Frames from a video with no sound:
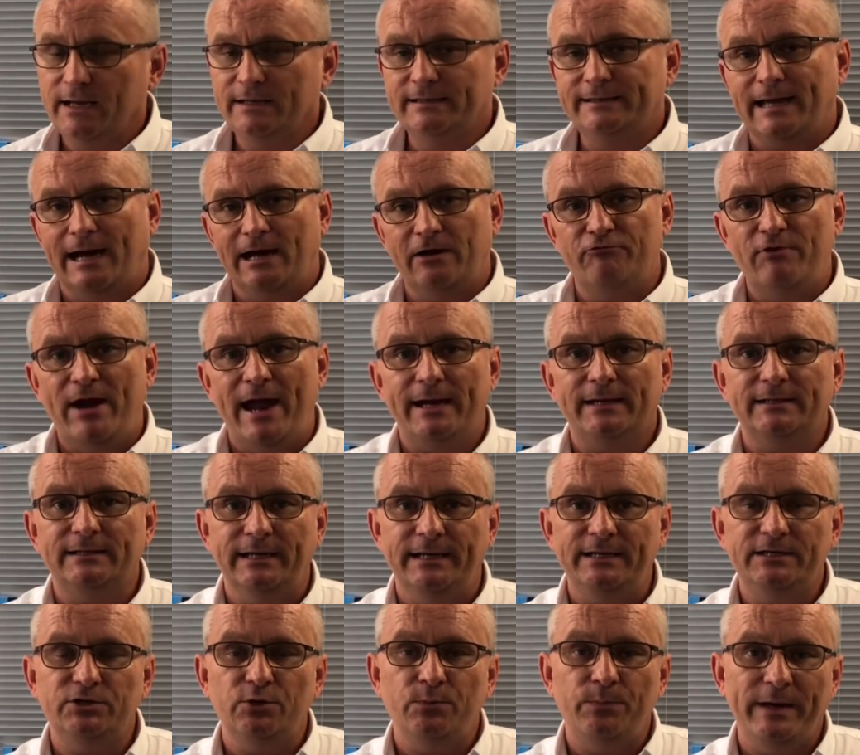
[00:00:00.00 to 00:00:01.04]

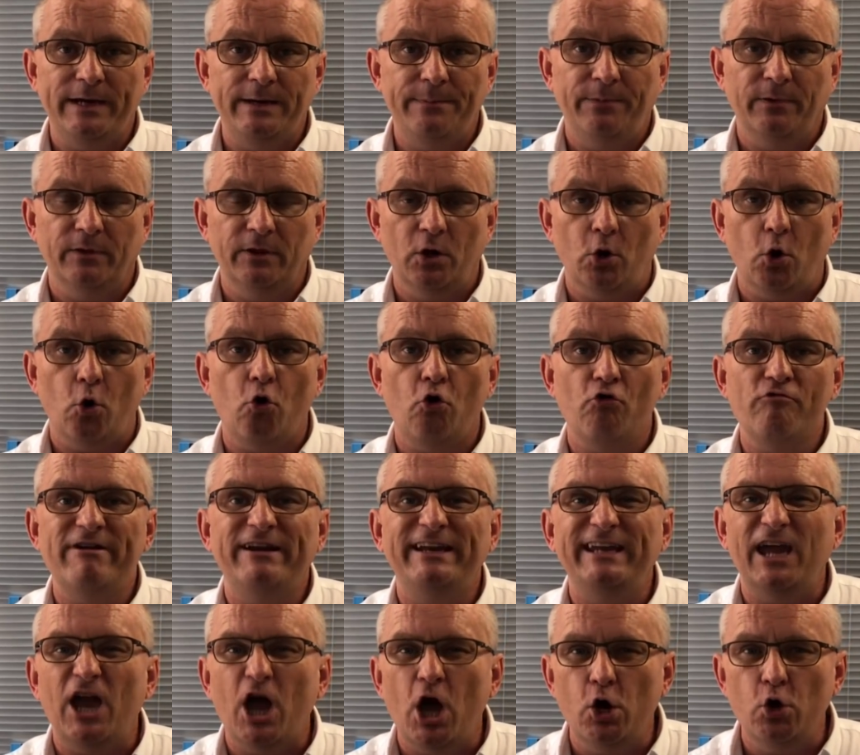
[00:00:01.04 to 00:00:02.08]
directly to people that
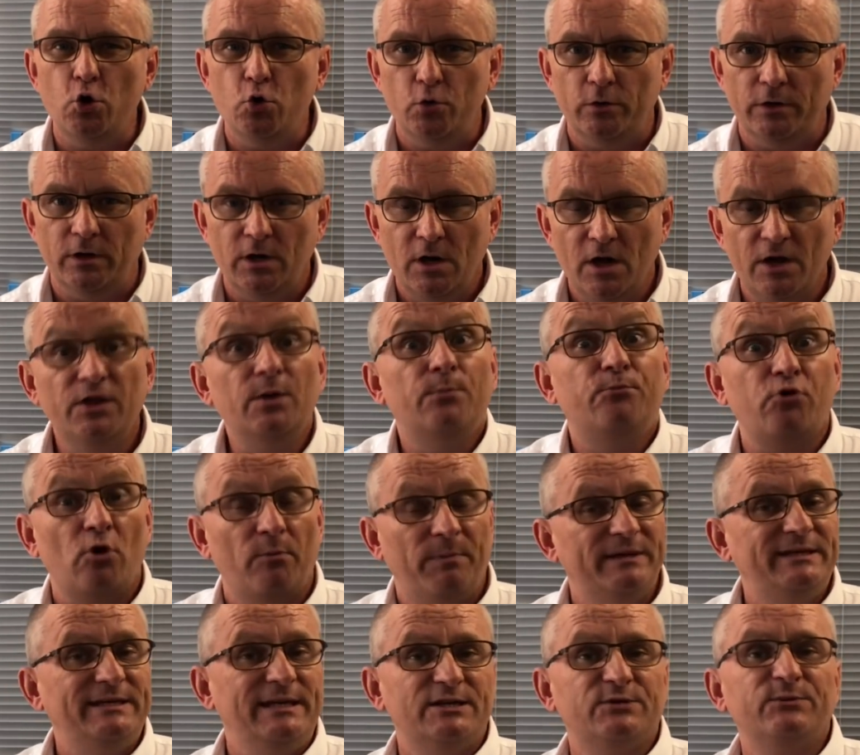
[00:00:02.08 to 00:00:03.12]
already own the
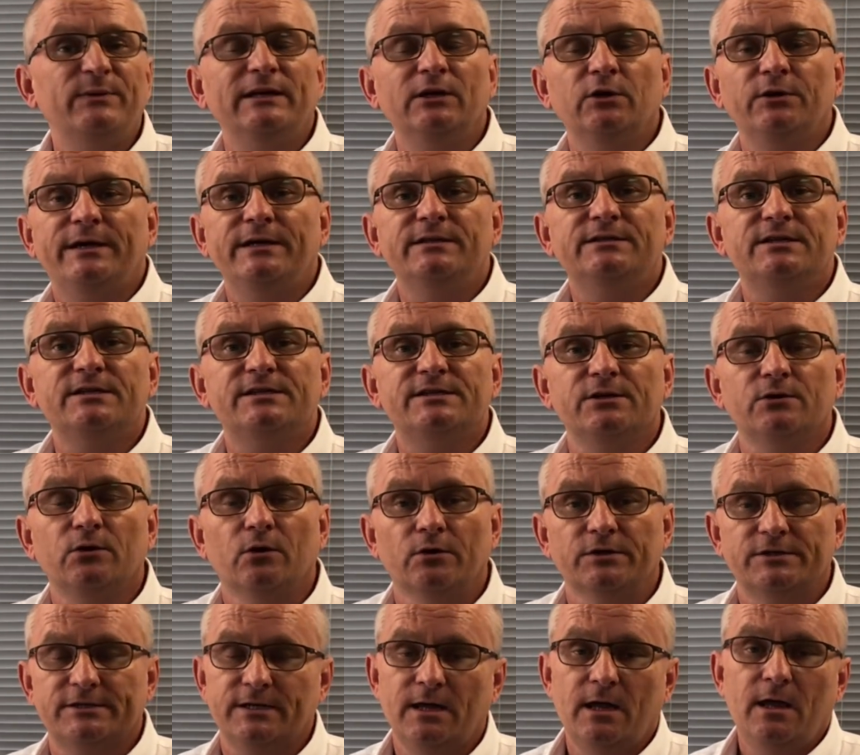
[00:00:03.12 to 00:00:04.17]
properties we're looking to
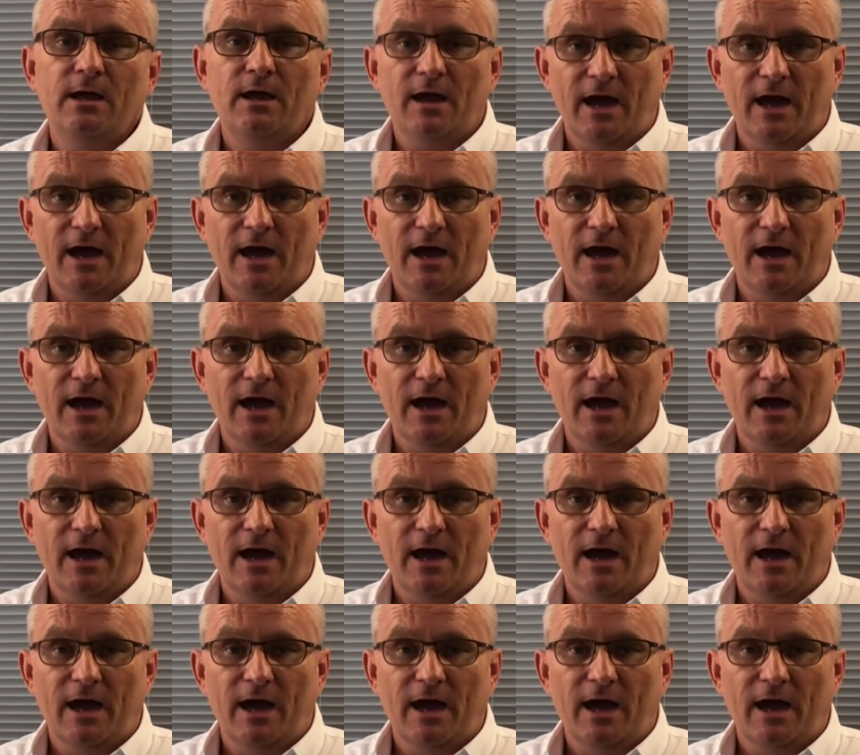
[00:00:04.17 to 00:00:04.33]
source,